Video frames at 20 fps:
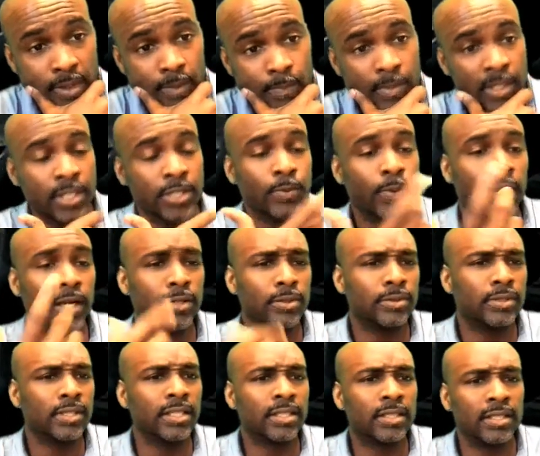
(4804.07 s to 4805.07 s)
Because what do you
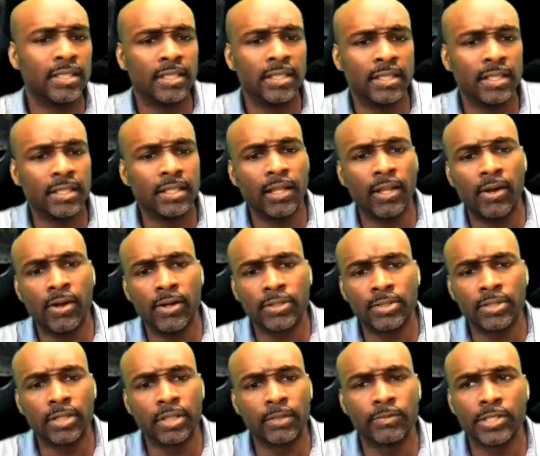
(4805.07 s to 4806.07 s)
think the
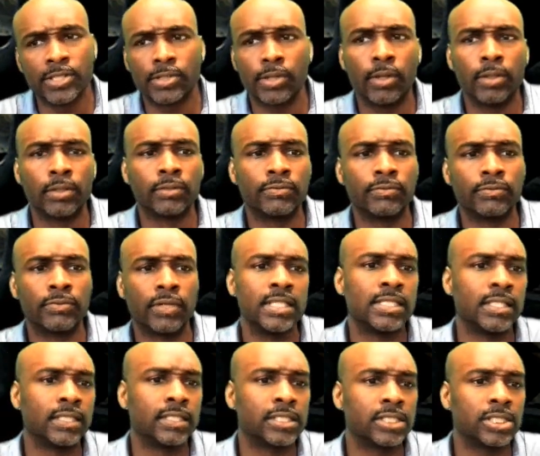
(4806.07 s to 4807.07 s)
long-term result of
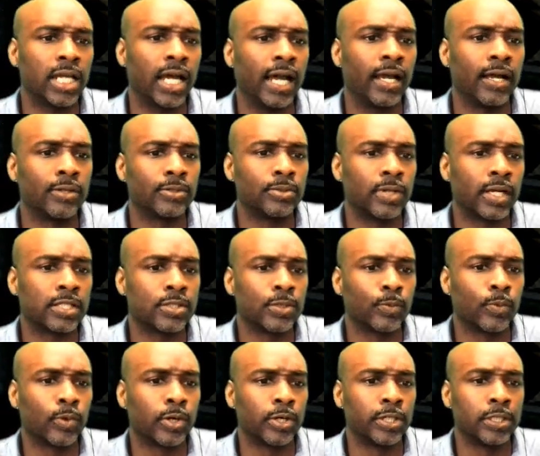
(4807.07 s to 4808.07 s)
raising a child who has to
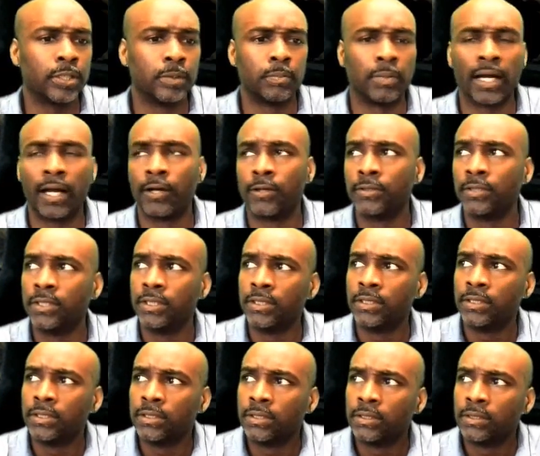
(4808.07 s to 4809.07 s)
worry about
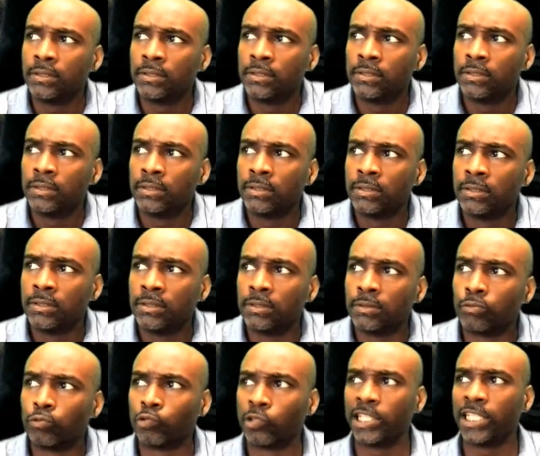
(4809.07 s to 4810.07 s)

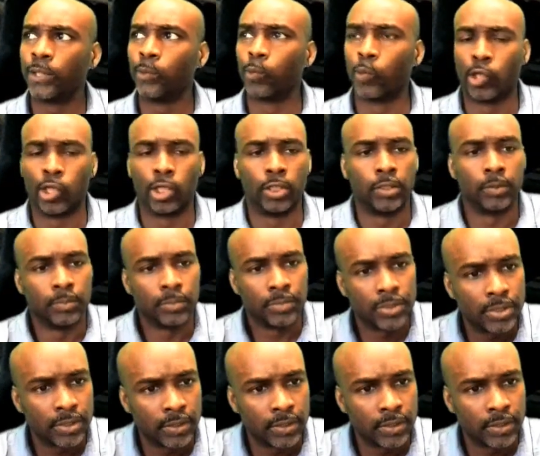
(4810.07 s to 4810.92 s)
ringworms